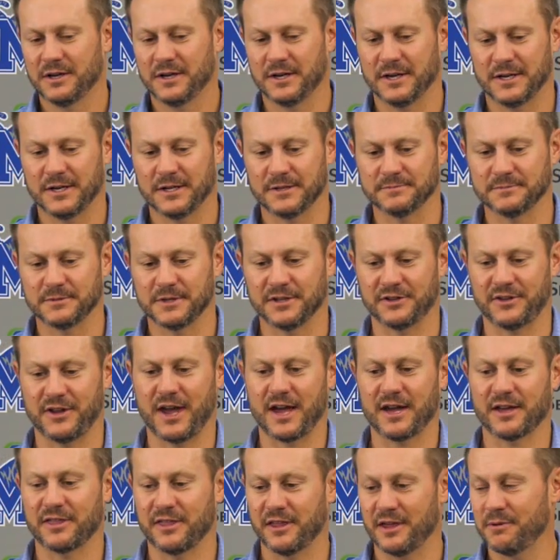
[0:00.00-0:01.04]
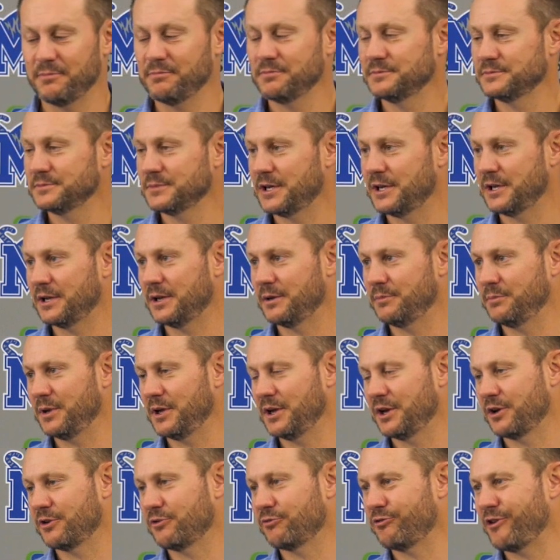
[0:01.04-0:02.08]
um, attack them and, and,
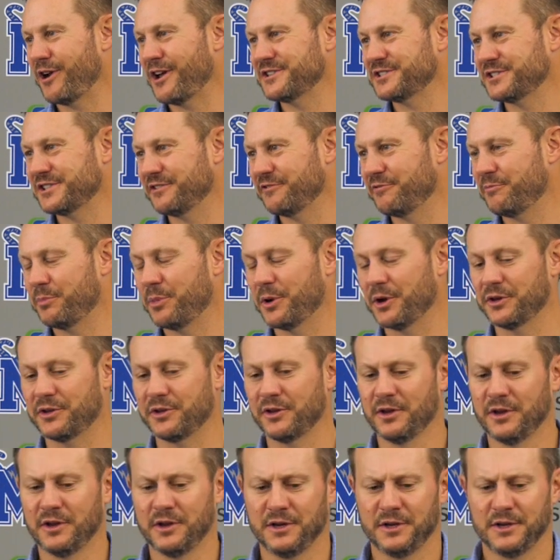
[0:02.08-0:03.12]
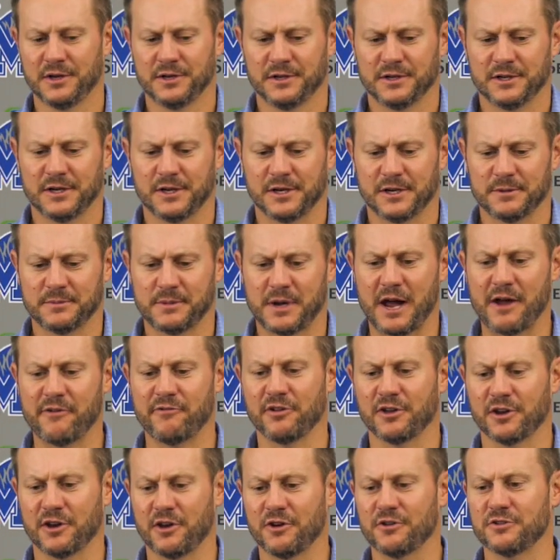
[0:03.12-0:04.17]
be aggressive, but um,
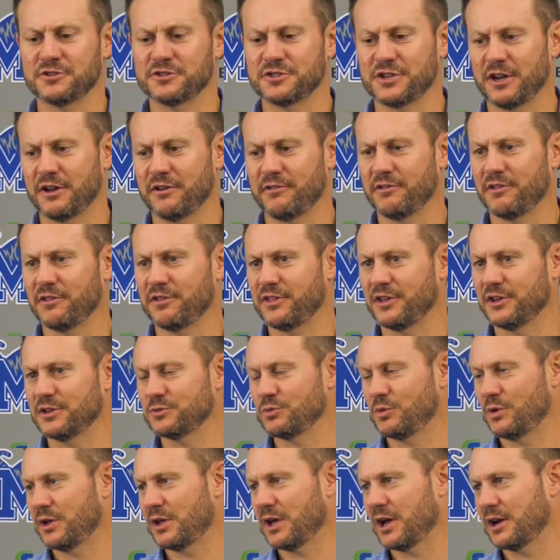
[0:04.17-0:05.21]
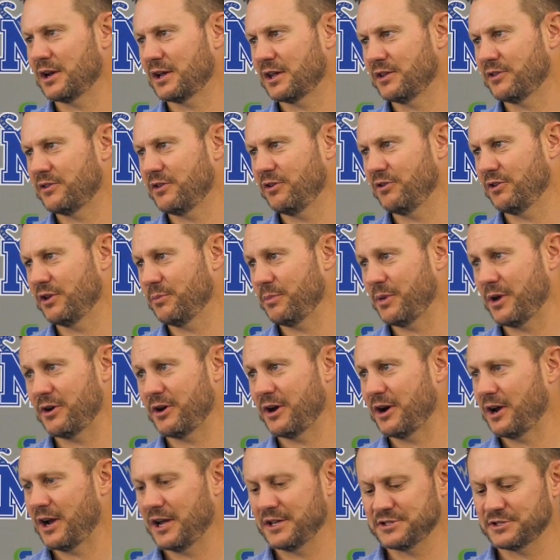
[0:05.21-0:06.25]
having an understanding of the things we got to continue to get
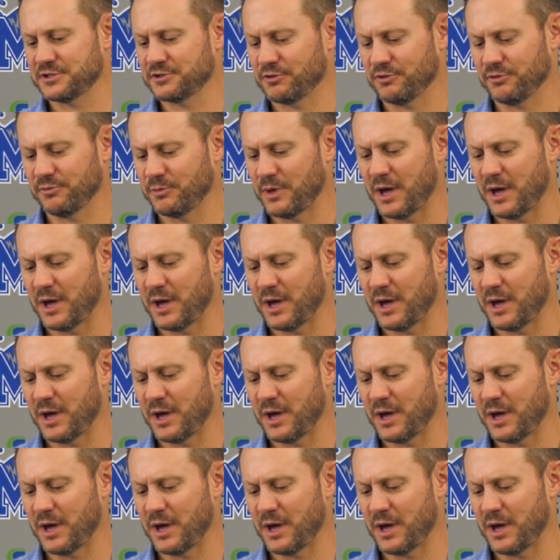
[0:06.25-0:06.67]
better at. I still am